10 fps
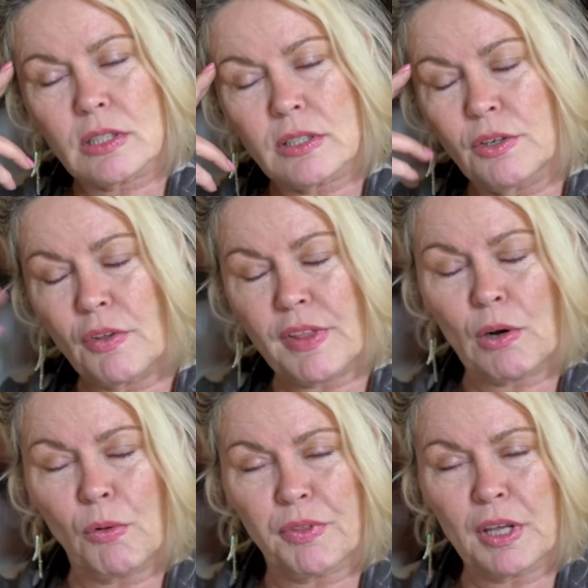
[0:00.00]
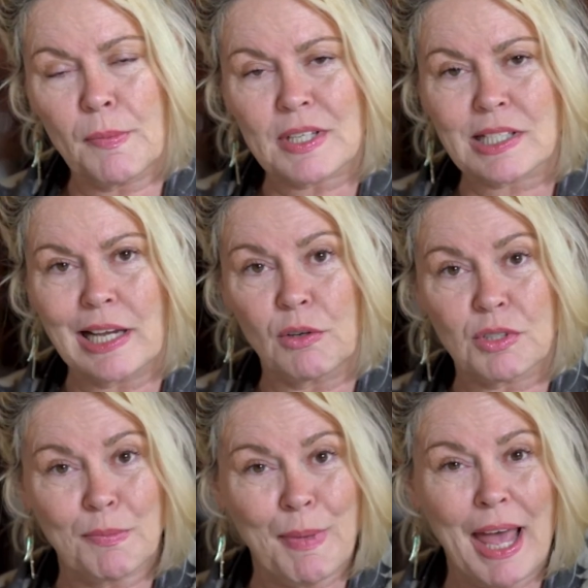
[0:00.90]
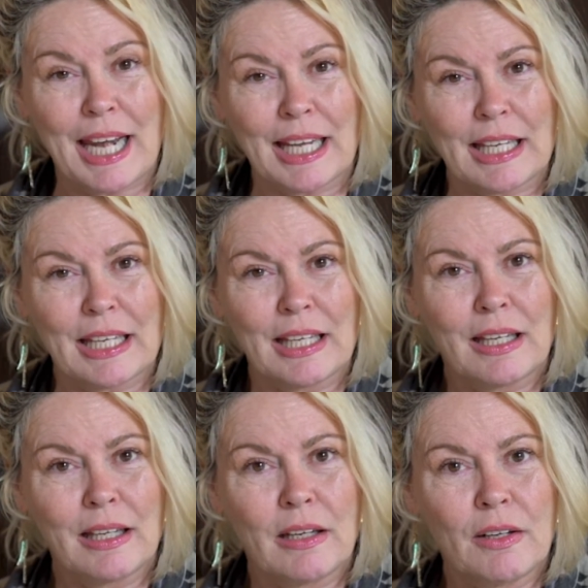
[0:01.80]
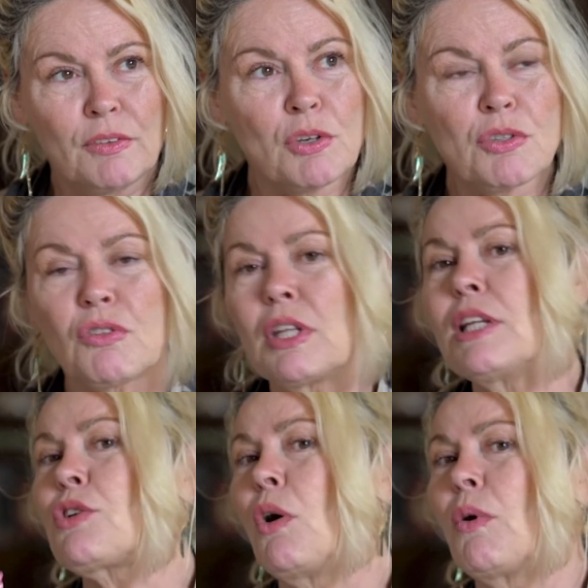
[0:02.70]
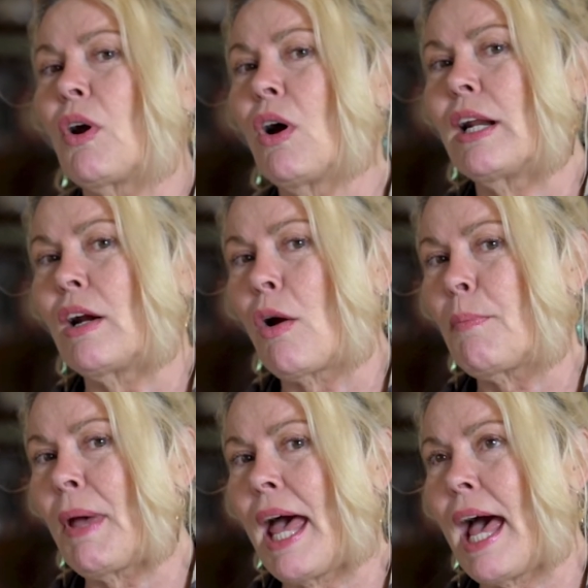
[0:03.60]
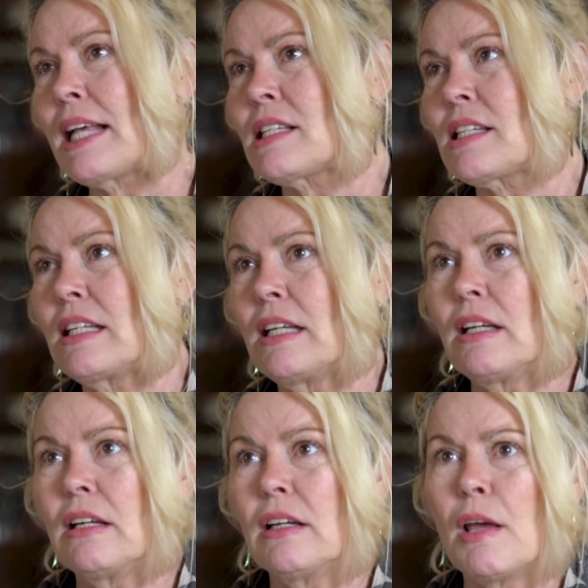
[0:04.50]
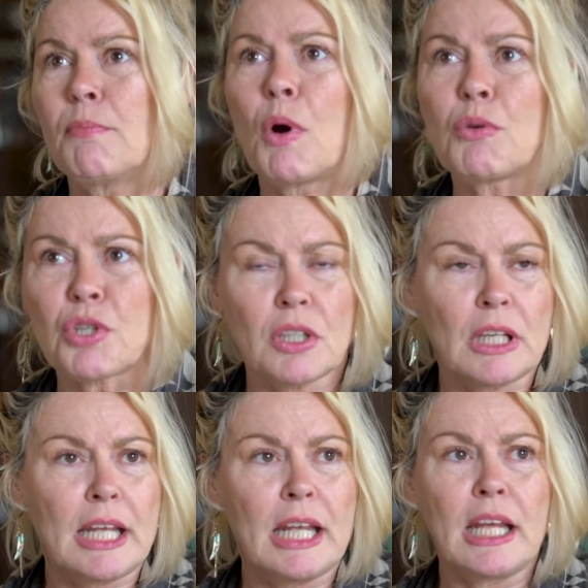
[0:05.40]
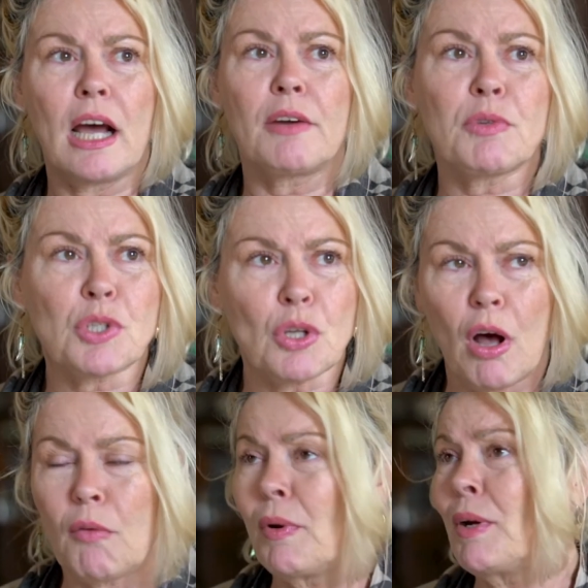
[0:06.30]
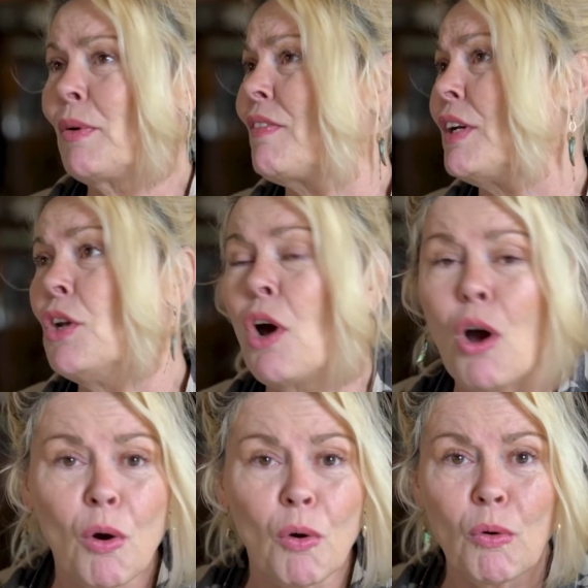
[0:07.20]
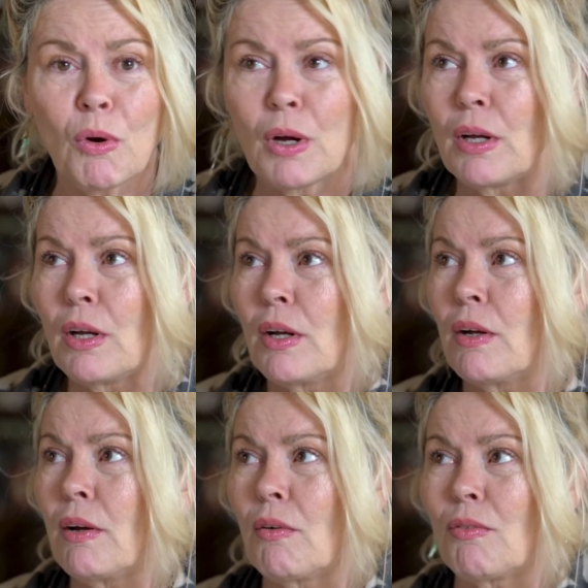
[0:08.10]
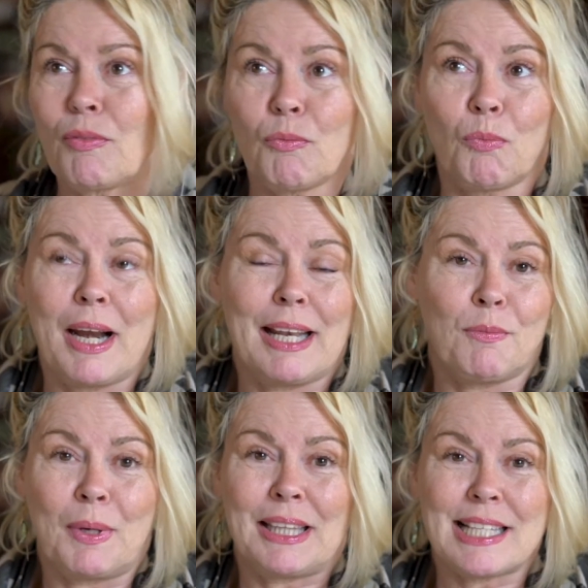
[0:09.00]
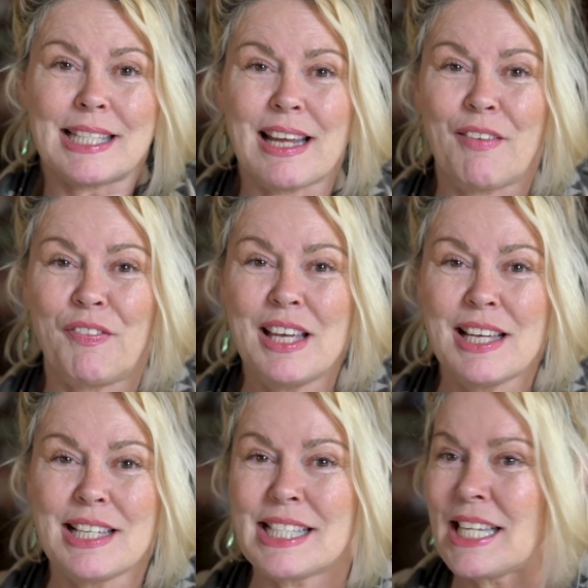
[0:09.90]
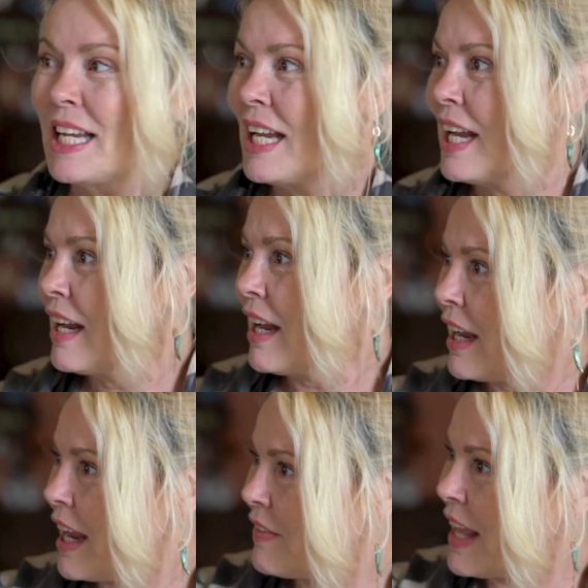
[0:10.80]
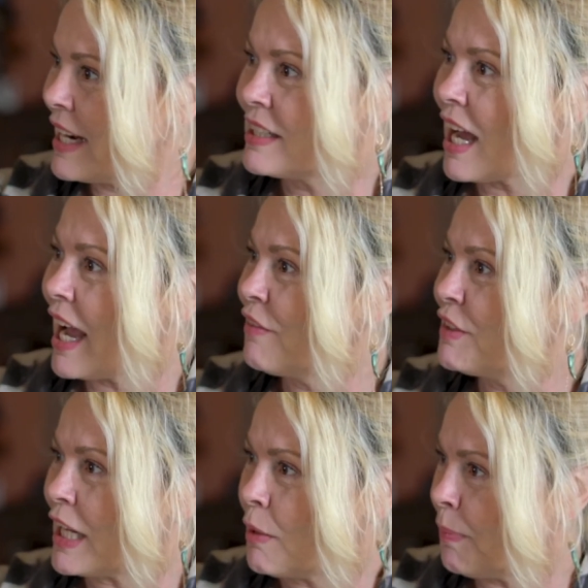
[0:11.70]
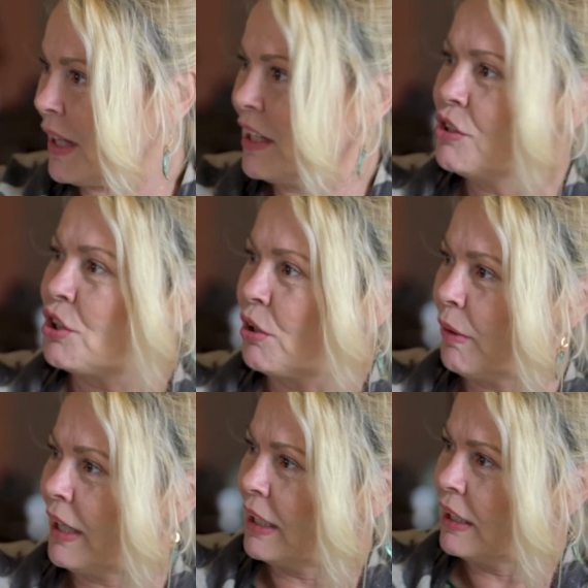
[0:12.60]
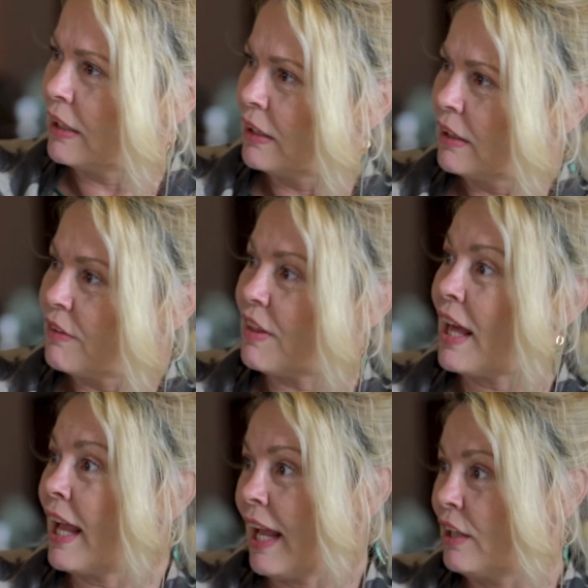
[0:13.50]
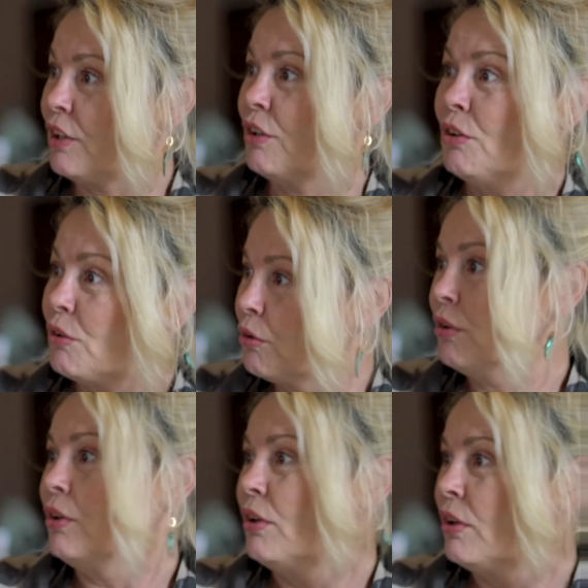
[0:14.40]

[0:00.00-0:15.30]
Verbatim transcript: you know that whole thing about psychosomatic. There's things going on in our past, emotionally unresolved. We don't even know what what that stuff is, and they dive deep into it. They, you,